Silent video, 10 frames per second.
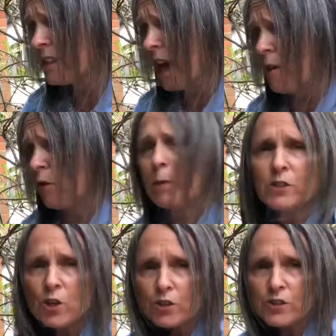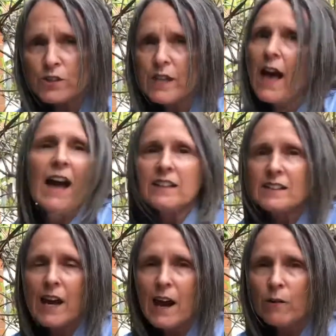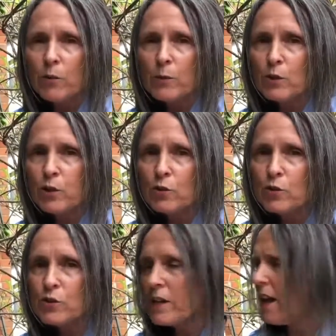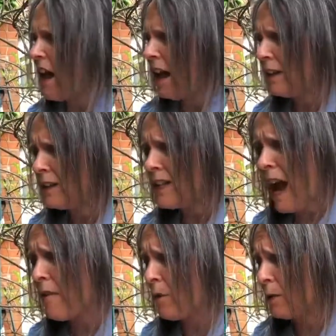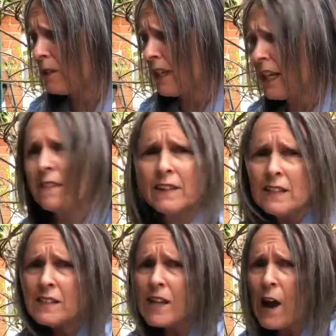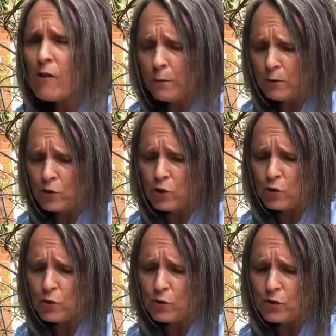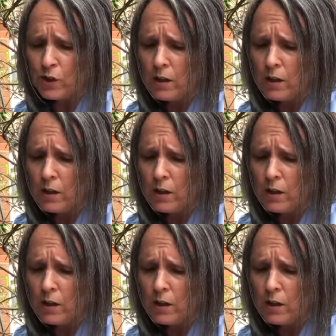terrible tusks and terrible claws and terrible teeth in his terrible jaws.